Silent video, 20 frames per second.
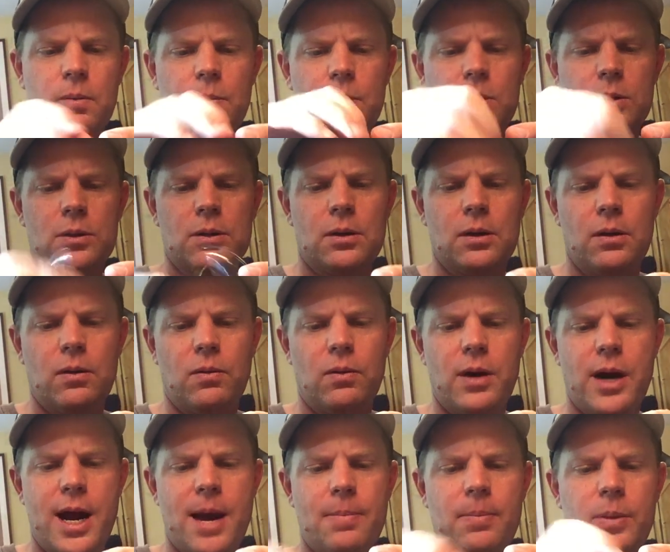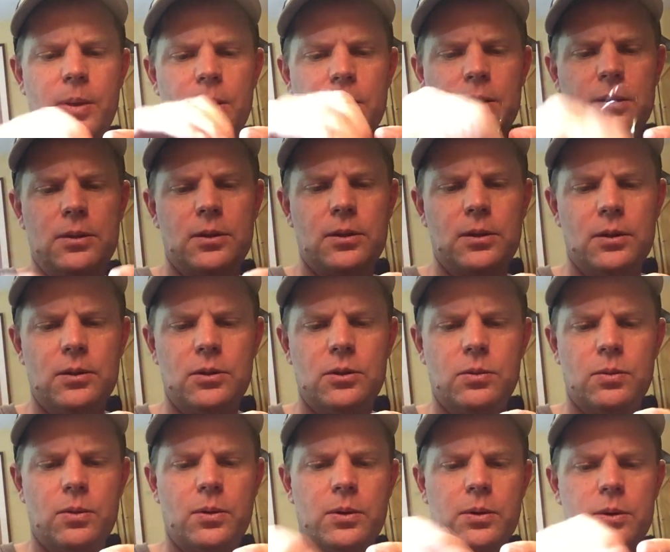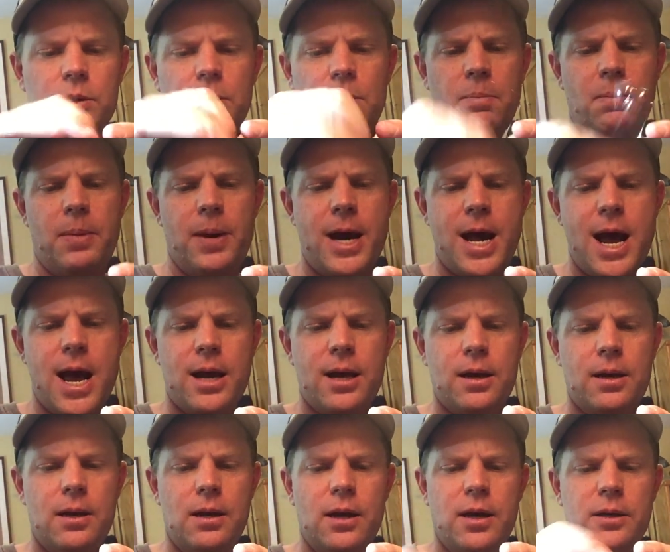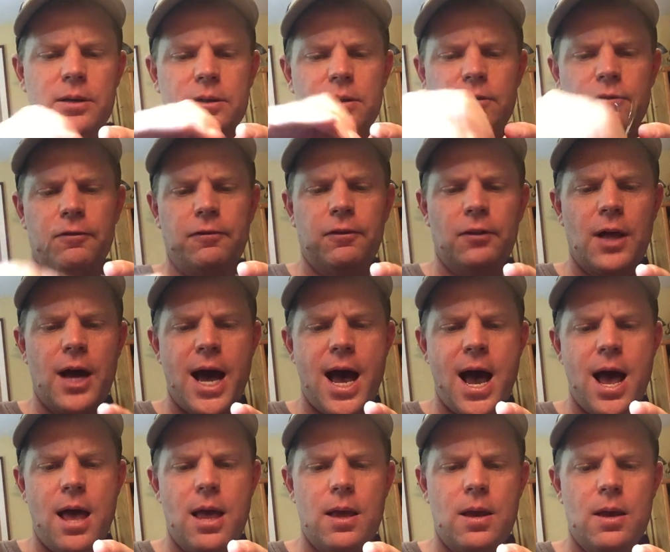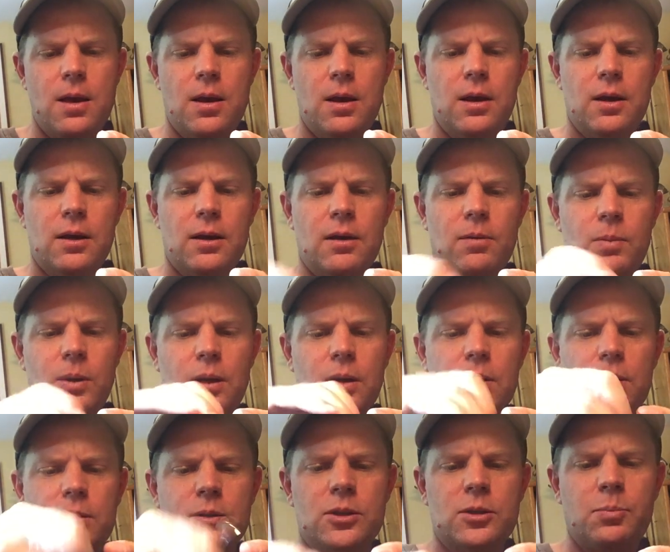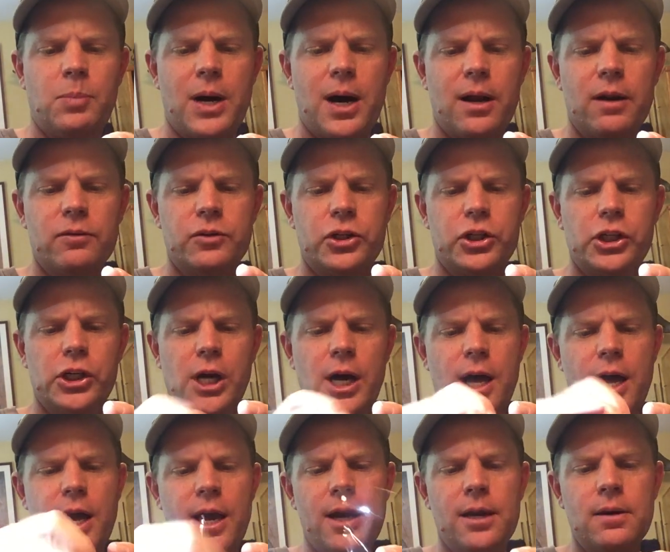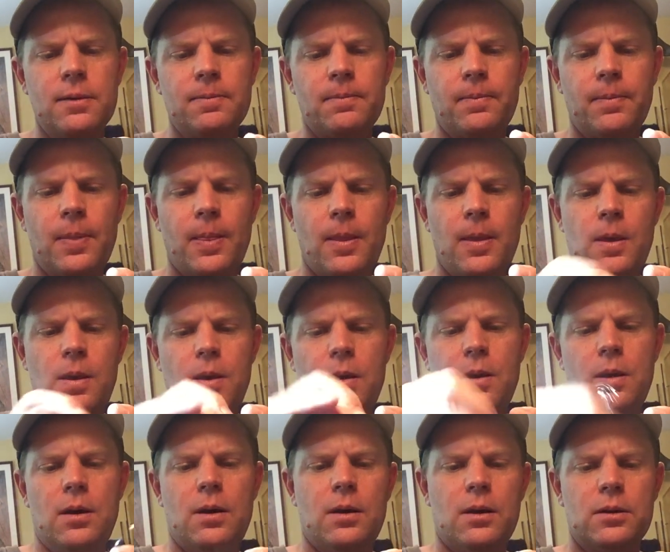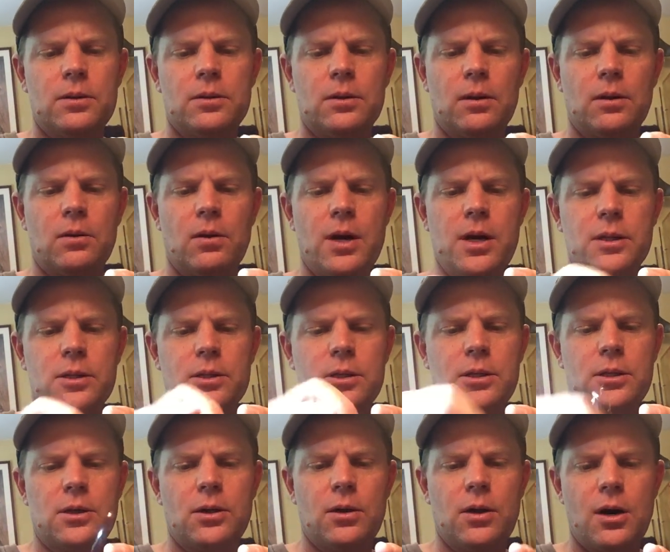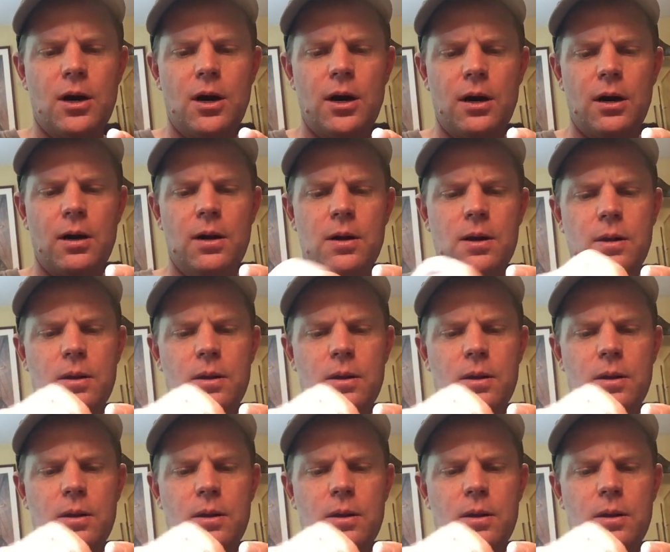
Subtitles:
I'm just going to wrap this towards the back, nice and flat. Give me a good spot of shine. That's a great start.